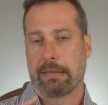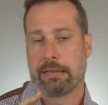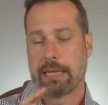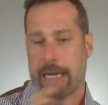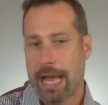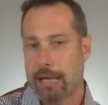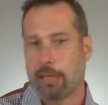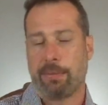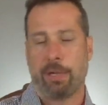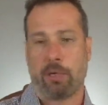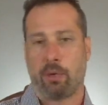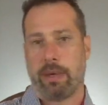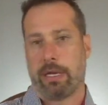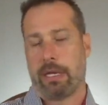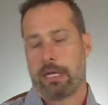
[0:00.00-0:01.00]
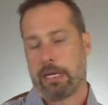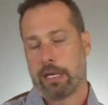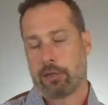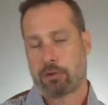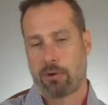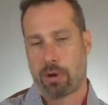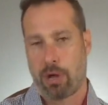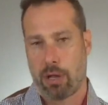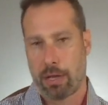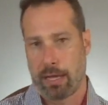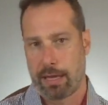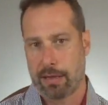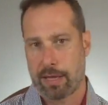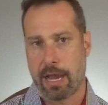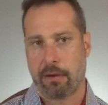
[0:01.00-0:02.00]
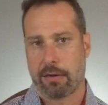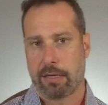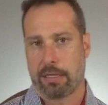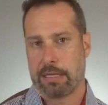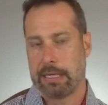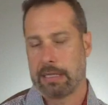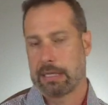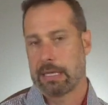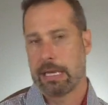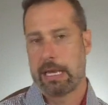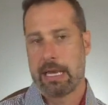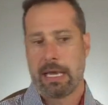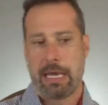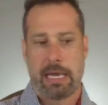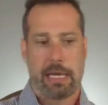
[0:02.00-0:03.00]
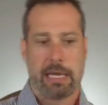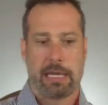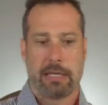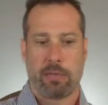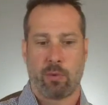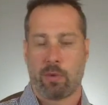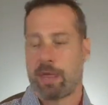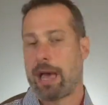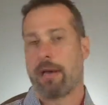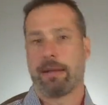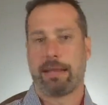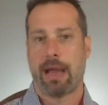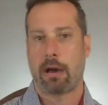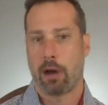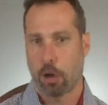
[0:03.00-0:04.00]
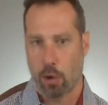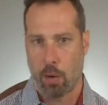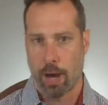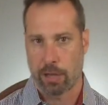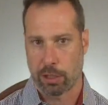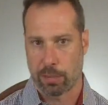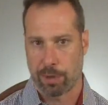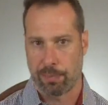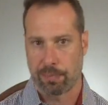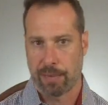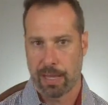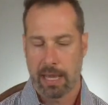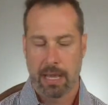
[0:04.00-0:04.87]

connection between cholesterol and thyroid disease is without a doubt unquestionable.